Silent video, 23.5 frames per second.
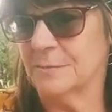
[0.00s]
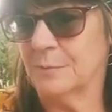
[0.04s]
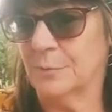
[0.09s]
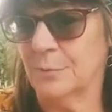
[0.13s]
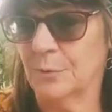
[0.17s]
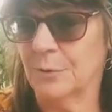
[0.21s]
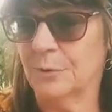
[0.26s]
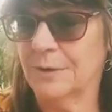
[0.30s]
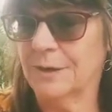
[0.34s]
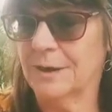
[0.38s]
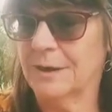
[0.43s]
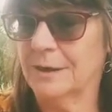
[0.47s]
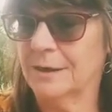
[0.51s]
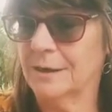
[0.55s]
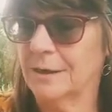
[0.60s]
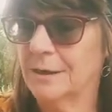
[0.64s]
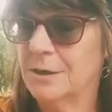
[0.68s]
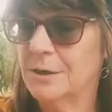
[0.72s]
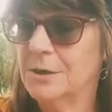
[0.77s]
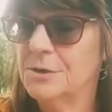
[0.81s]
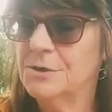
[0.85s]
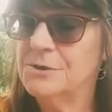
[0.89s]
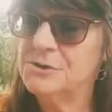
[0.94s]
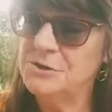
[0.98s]
and boring.
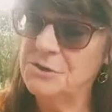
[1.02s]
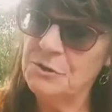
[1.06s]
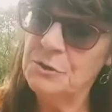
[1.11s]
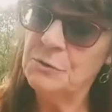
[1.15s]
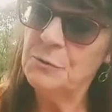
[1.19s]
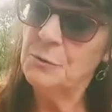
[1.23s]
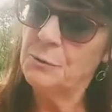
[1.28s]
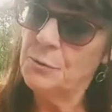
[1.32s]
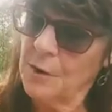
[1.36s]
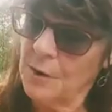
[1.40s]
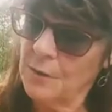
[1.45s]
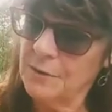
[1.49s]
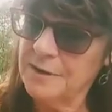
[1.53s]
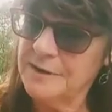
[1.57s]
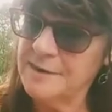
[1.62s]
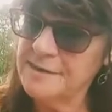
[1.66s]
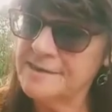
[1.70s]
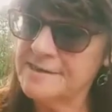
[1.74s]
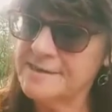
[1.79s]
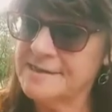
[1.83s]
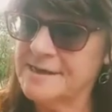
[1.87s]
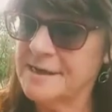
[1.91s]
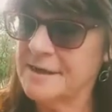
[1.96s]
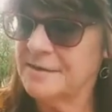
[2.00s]
Do you
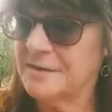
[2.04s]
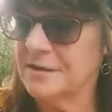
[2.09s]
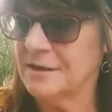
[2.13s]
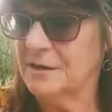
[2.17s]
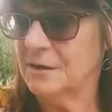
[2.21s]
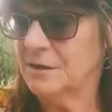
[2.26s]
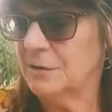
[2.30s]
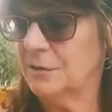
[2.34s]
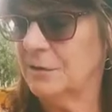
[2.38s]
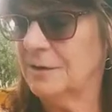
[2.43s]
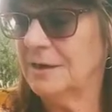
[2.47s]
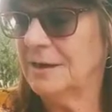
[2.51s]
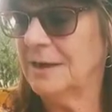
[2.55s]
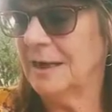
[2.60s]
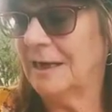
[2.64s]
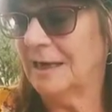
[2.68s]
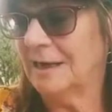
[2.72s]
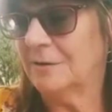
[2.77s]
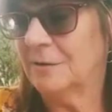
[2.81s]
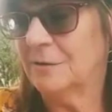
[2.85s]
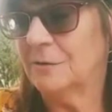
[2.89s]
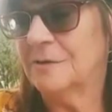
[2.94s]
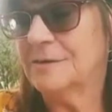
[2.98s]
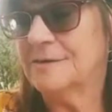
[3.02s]
rodents think you can
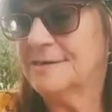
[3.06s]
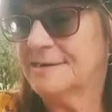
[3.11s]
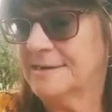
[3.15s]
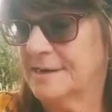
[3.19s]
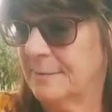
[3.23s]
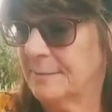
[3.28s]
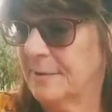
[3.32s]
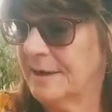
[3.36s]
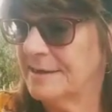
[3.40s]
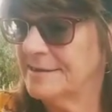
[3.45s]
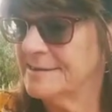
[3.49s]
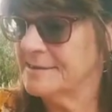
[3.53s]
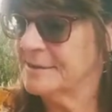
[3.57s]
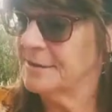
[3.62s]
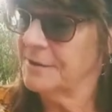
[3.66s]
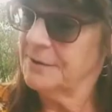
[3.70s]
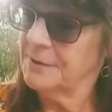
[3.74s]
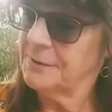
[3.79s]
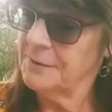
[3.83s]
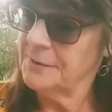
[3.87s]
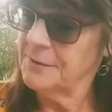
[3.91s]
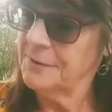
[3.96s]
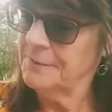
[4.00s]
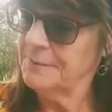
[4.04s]
handle a
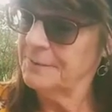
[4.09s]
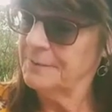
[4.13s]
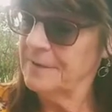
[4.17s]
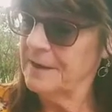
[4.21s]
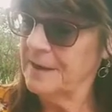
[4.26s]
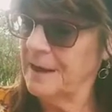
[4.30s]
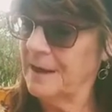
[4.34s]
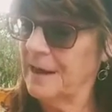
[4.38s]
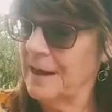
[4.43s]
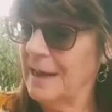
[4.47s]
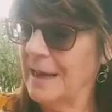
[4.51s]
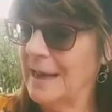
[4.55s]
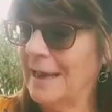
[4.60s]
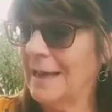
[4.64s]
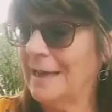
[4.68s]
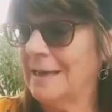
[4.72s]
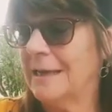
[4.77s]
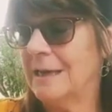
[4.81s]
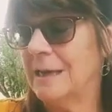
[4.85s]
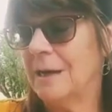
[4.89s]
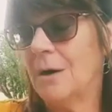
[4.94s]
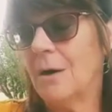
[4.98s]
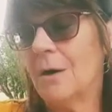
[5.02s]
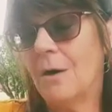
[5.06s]
semicircle?
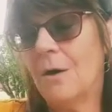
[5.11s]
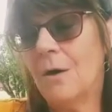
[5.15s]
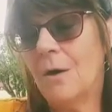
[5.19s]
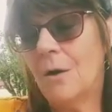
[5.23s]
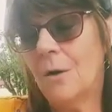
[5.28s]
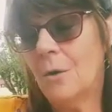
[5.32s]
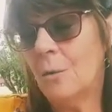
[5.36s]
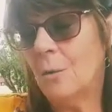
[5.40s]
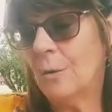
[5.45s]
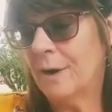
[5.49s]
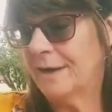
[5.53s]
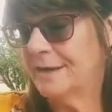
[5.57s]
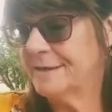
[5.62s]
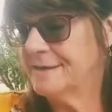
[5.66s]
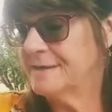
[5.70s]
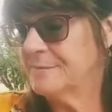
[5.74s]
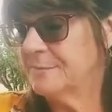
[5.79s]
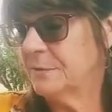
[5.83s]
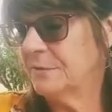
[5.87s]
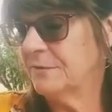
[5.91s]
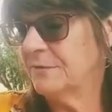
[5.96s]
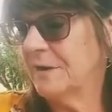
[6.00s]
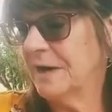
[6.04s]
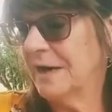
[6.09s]
And he
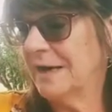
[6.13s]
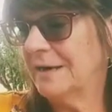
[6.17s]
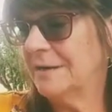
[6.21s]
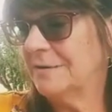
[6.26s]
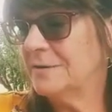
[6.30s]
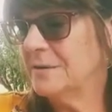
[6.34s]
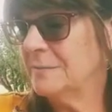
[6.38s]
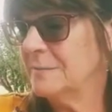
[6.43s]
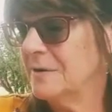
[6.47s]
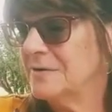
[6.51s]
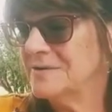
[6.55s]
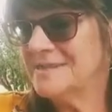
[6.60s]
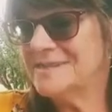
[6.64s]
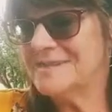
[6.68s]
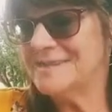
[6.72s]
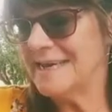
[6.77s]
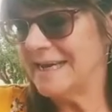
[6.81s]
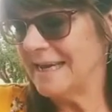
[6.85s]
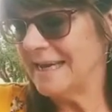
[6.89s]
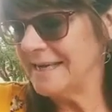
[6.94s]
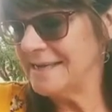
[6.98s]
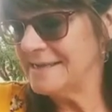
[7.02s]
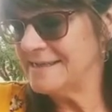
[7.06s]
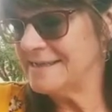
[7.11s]
always provided the most
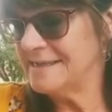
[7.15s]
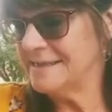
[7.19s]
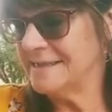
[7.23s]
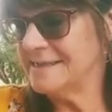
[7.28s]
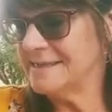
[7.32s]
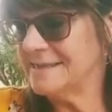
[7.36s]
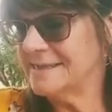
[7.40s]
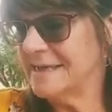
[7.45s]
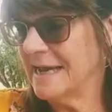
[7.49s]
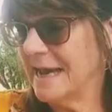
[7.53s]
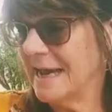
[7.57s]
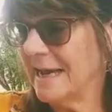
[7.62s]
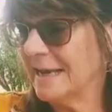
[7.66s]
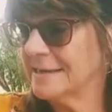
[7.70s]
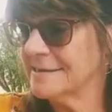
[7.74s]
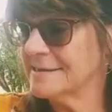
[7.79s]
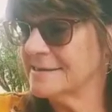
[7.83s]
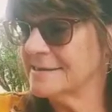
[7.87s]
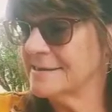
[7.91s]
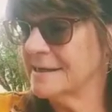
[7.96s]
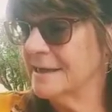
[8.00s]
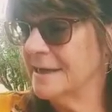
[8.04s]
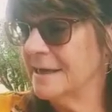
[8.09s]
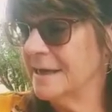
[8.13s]
tasty
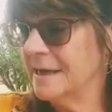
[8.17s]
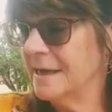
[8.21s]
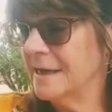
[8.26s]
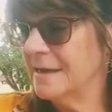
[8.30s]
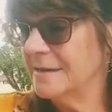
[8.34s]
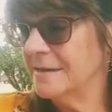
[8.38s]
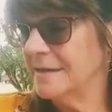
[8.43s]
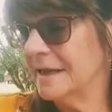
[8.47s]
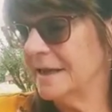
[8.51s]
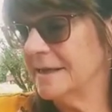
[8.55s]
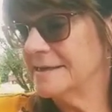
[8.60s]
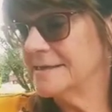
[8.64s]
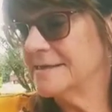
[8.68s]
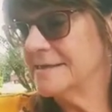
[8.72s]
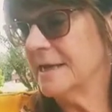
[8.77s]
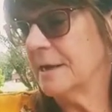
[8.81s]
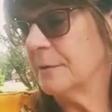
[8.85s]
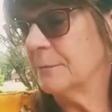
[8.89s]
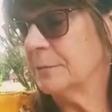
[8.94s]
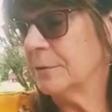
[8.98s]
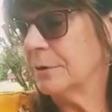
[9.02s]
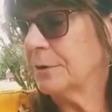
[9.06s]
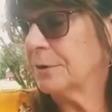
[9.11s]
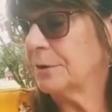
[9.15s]
snacks, things
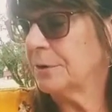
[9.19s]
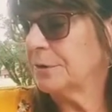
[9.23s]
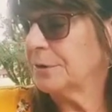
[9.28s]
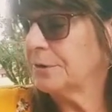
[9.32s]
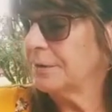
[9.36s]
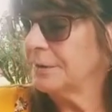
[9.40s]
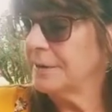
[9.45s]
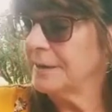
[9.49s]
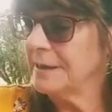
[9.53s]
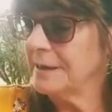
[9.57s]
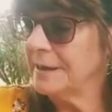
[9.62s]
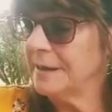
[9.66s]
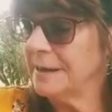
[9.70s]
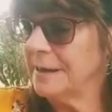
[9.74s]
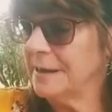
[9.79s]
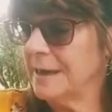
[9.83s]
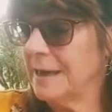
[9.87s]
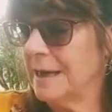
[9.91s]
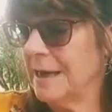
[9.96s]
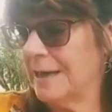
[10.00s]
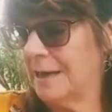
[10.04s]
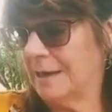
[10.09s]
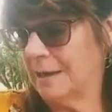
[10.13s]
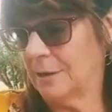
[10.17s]
that were curly
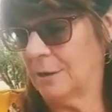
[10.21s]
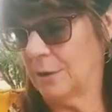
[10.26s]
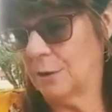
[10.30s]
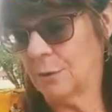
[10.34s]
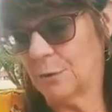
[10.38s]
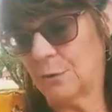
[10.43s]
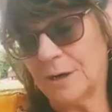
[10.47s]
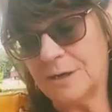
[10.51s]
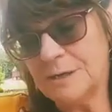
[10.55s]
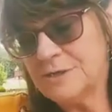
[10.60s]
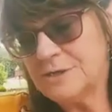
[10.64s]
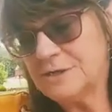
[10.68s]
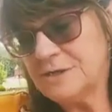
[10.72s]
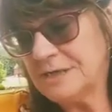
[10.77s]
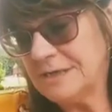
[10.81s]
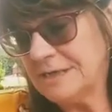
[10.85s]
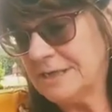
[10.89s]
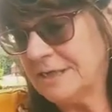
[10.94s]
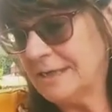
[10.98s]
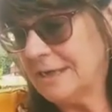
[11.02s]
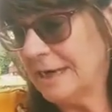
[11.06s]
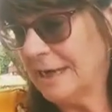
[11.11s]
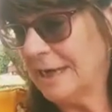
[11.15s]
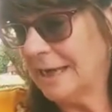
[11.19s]
and
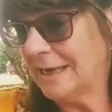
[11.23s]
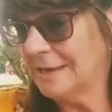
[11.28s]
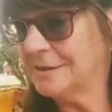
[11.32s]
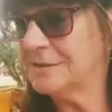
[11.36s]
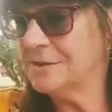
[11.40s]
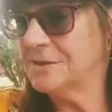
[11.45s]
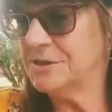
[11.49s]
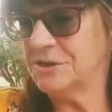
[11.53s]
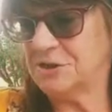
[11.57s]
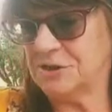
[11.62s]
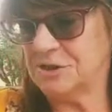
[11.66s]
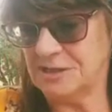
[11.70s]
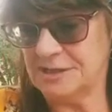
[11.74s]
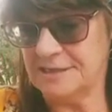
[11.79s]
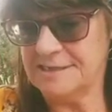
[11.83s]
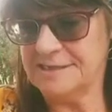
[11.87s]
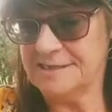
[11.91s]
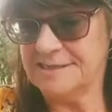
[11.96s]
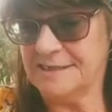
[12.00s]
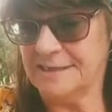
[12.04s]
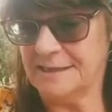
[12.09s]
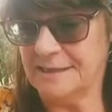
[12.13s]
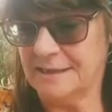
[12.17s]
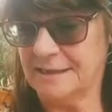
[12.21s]
crunchy and
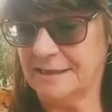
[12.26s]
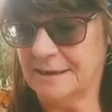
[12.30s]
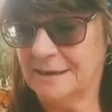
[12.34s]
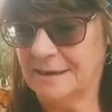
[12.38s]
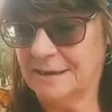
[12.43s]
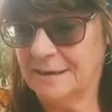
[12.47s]
cheesy.